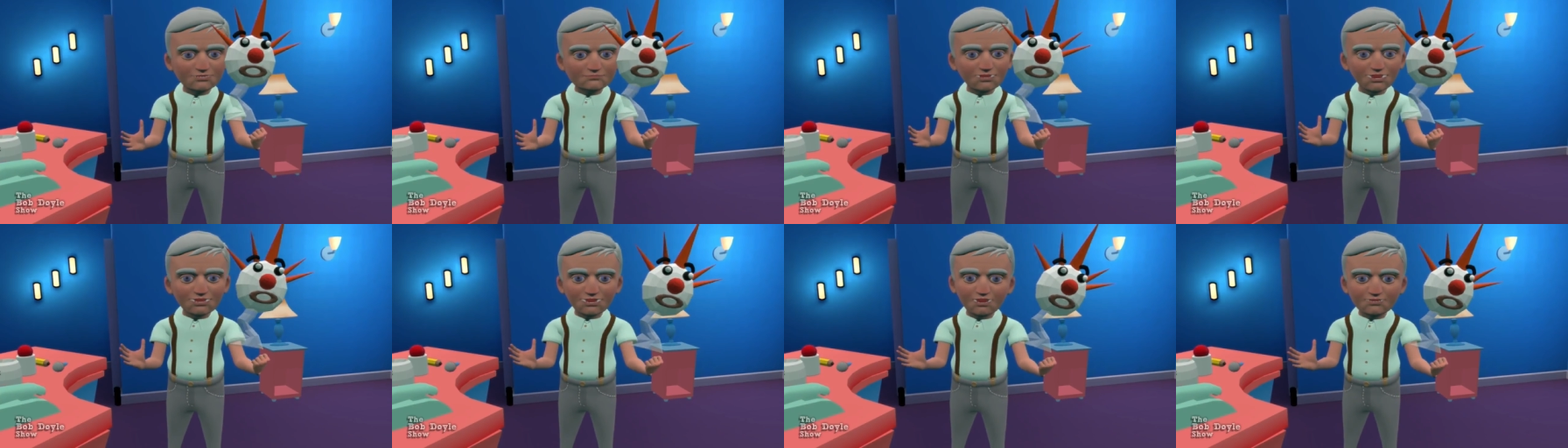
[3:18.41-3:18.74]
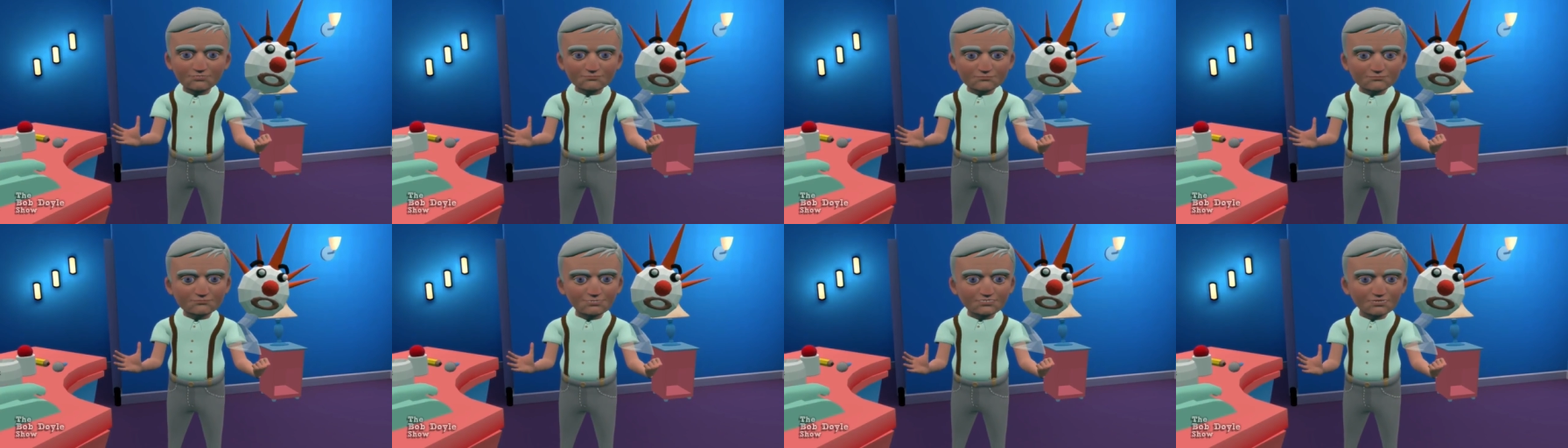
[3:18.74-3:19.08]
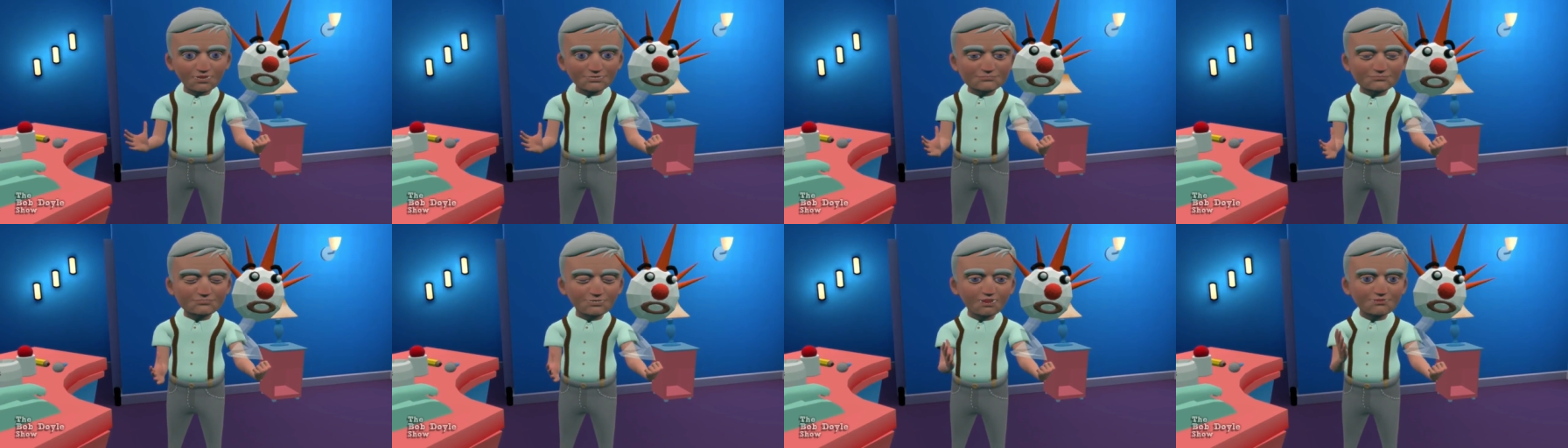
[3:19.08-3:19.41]
in just a few
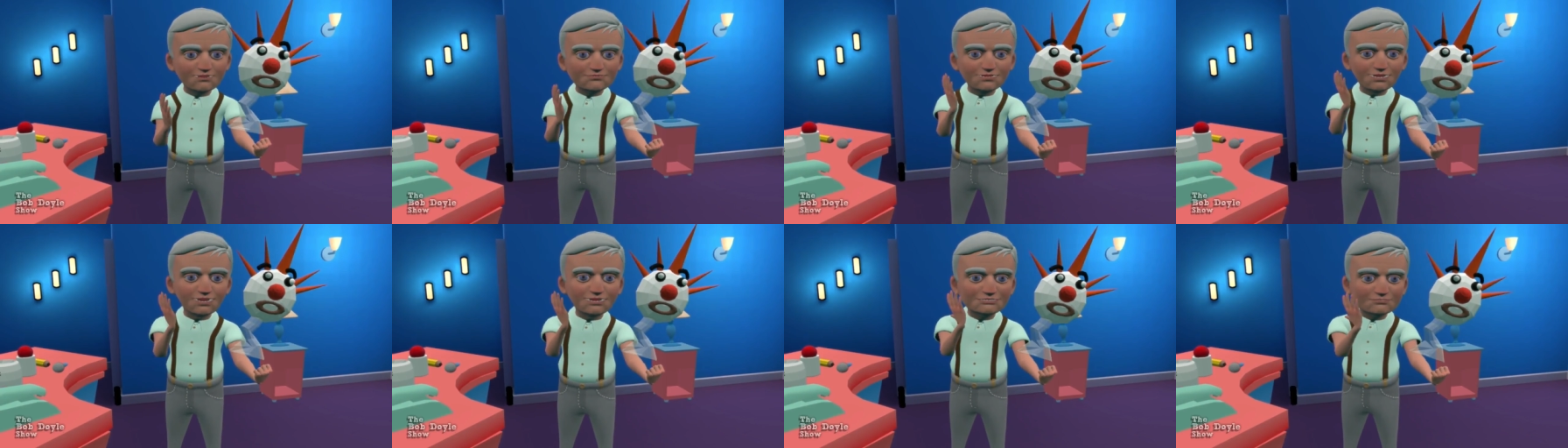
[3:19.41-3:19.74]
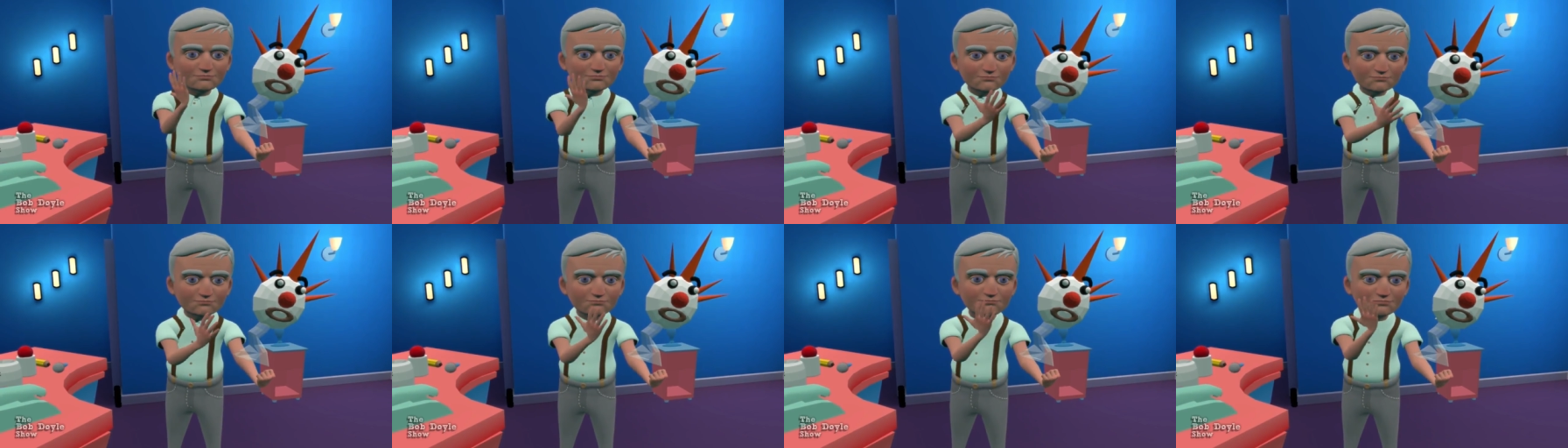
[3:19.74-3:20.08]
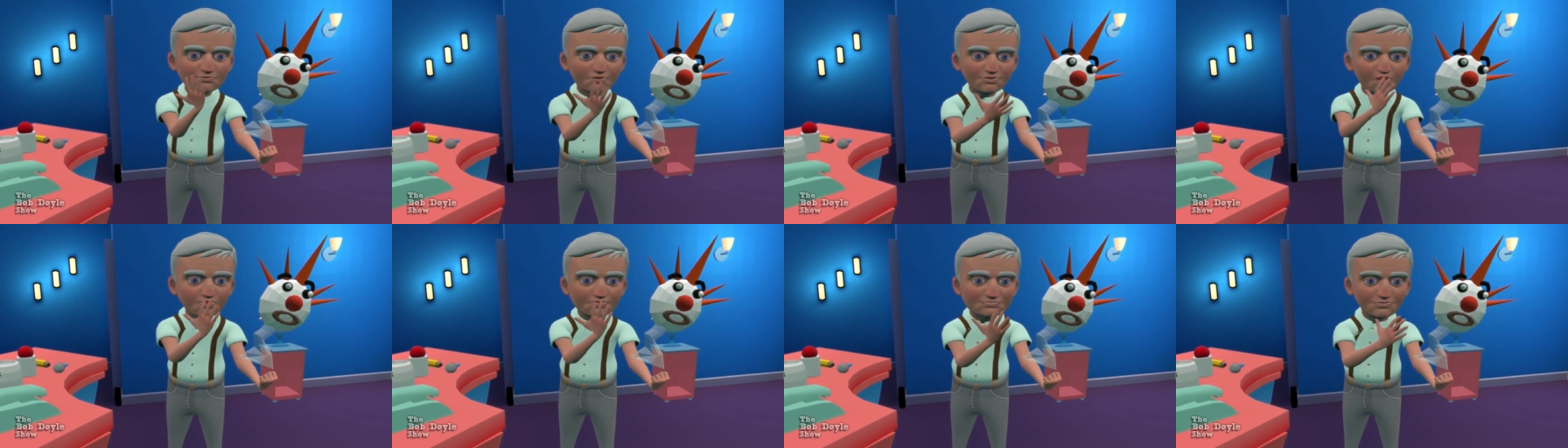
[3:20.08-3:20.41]
minutes so you can see
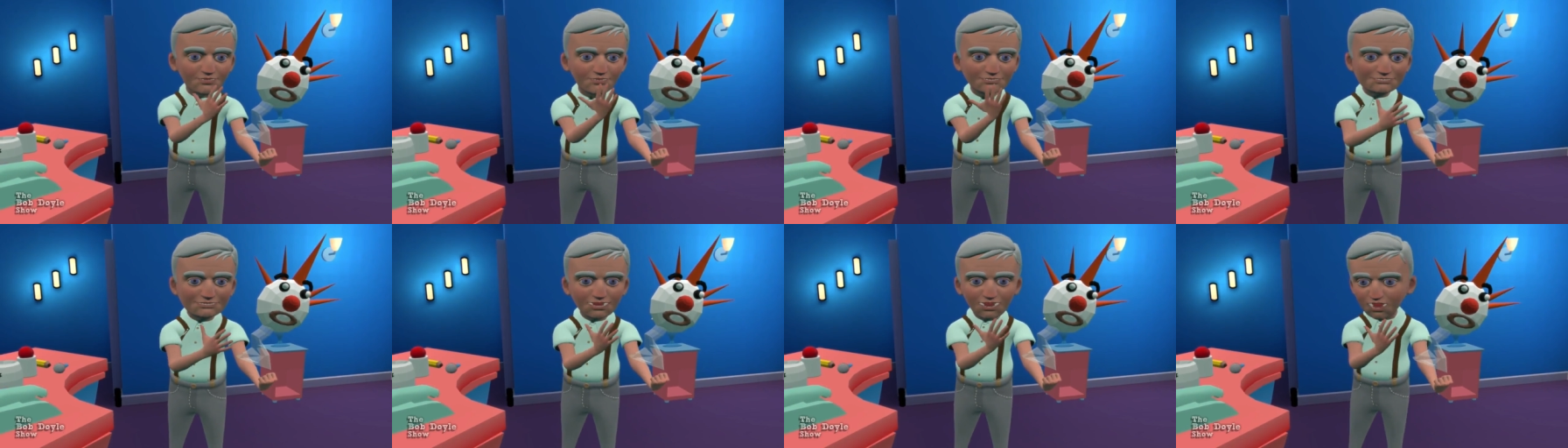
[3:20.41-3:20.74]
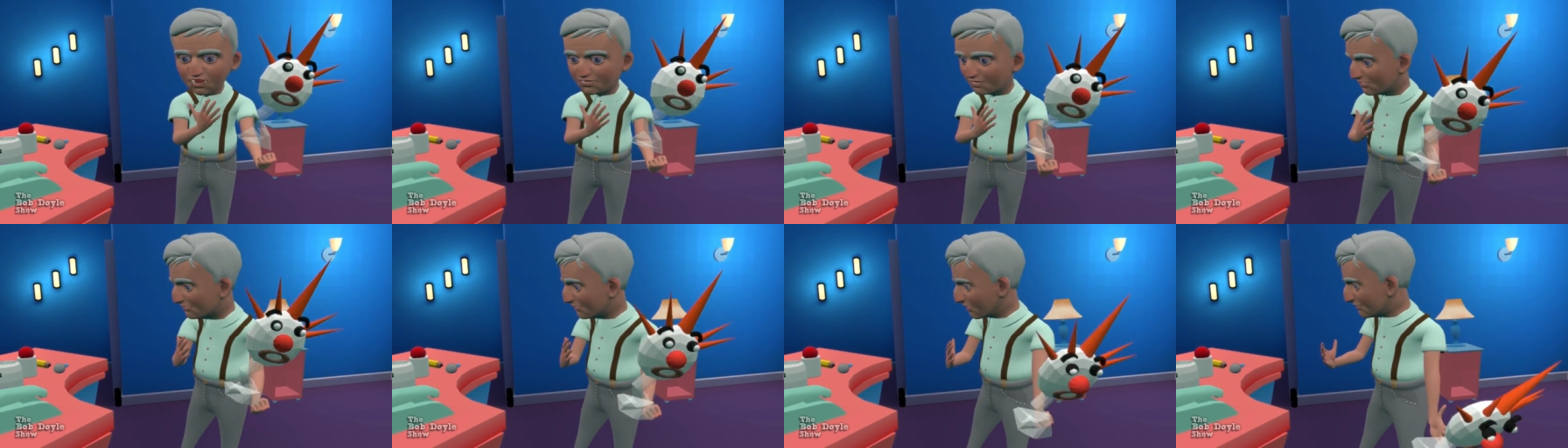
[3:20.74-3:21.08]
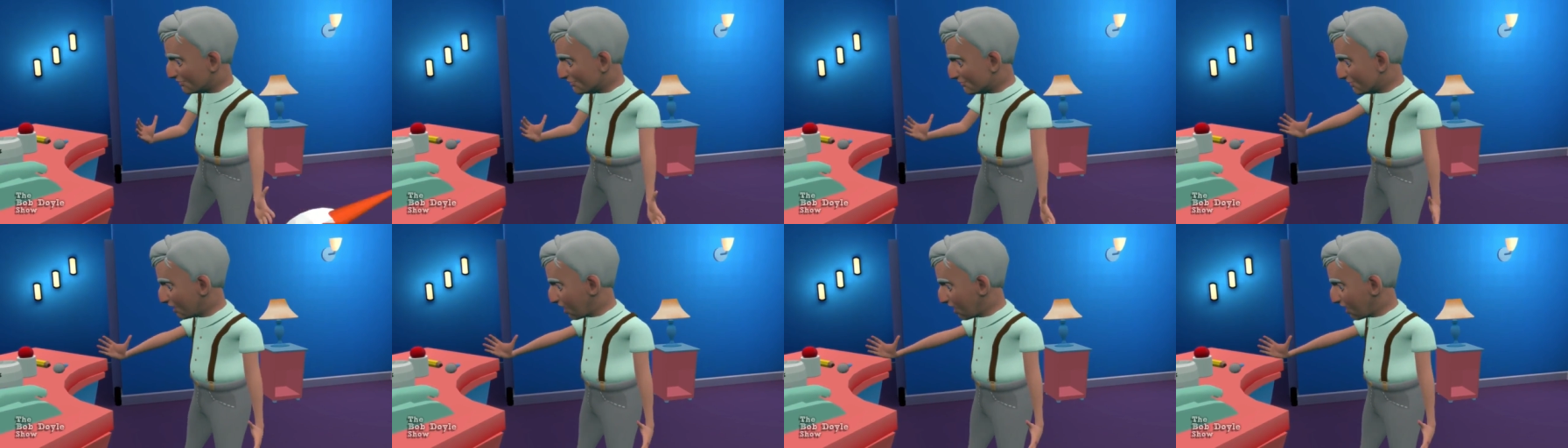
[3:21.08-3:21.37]
how this is done.